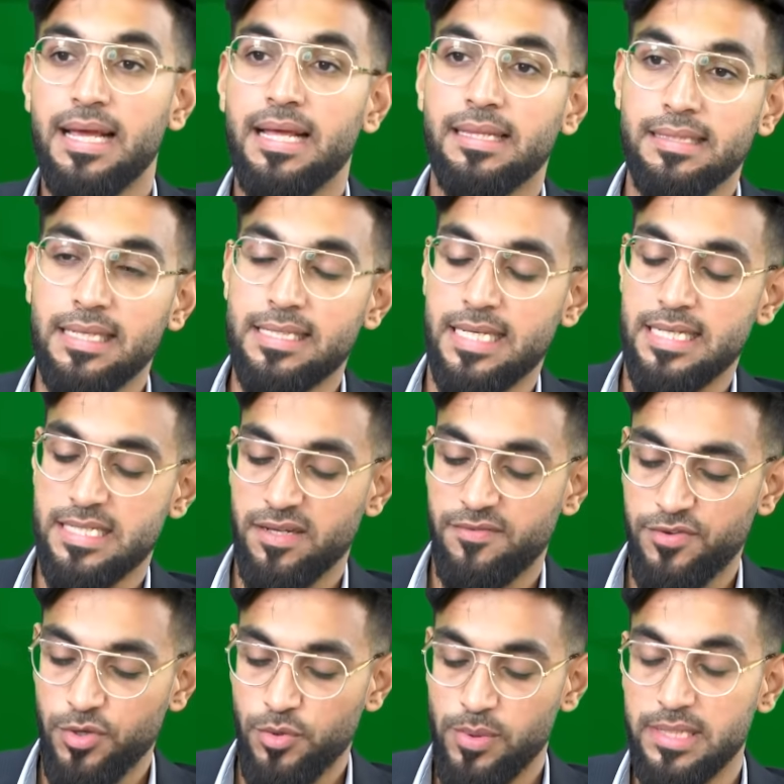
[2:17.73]
This
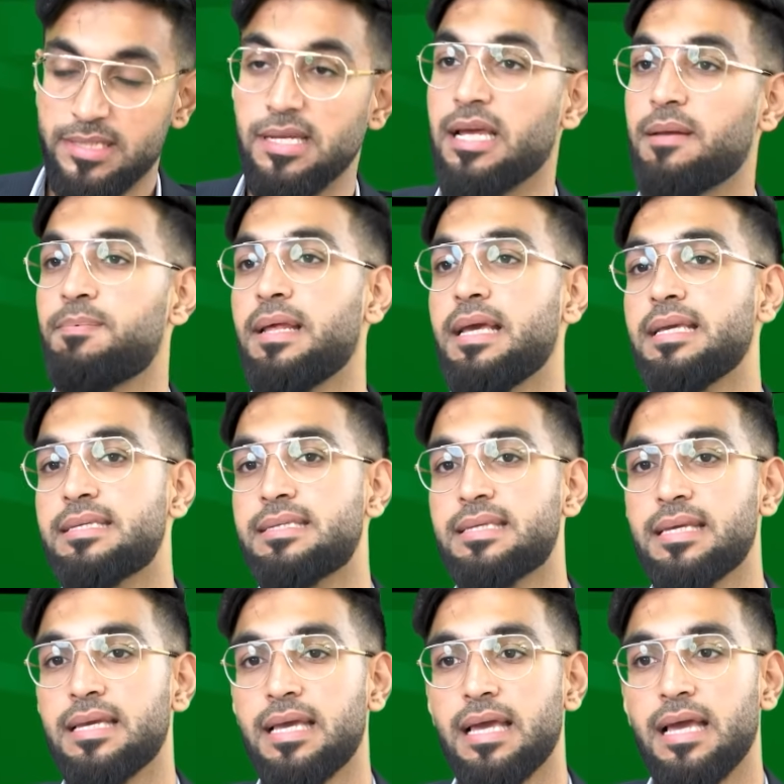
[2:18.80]
interview will take place
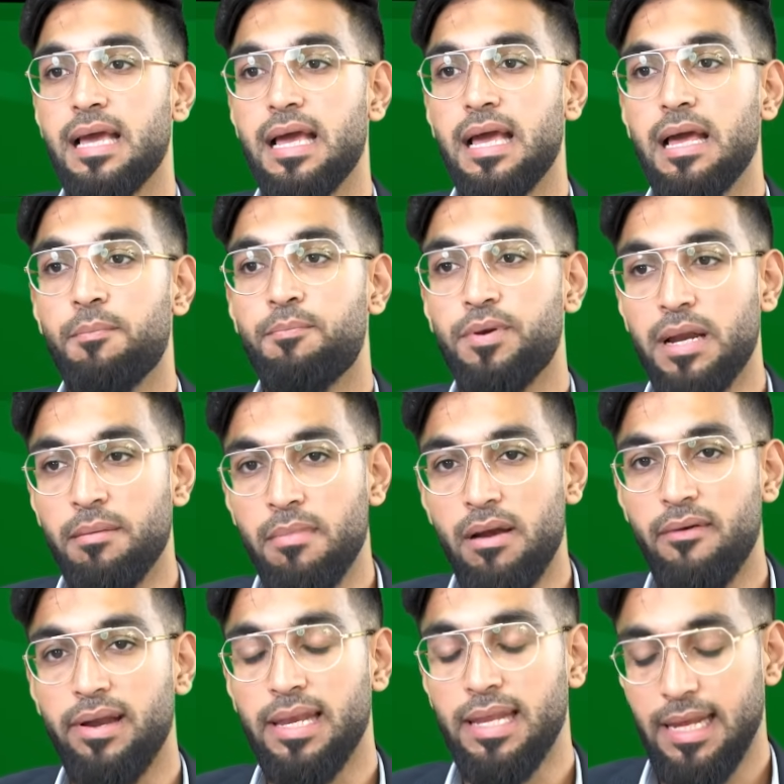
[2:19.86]

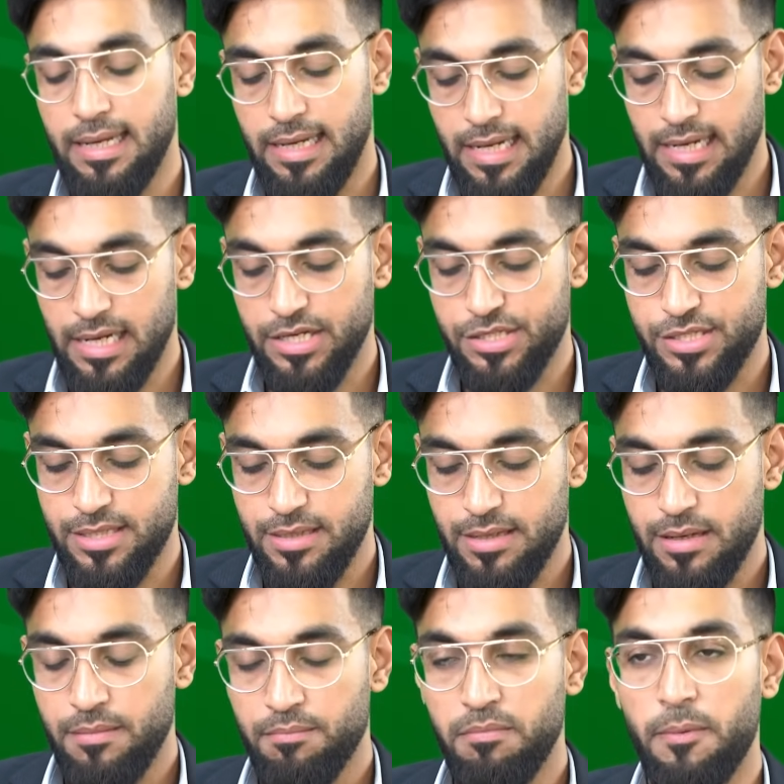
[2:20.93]
primarily in English,
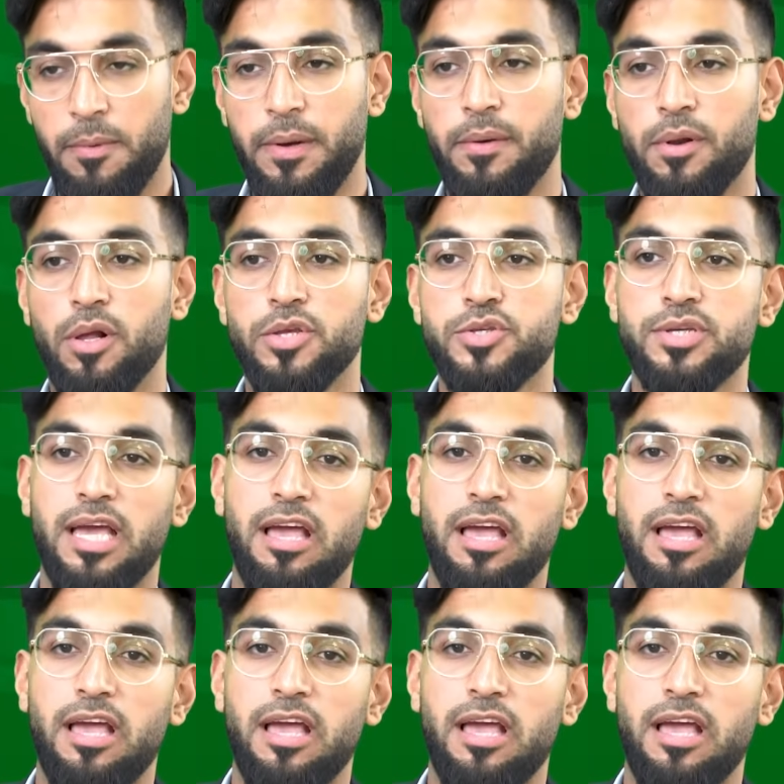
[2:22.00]
but we will also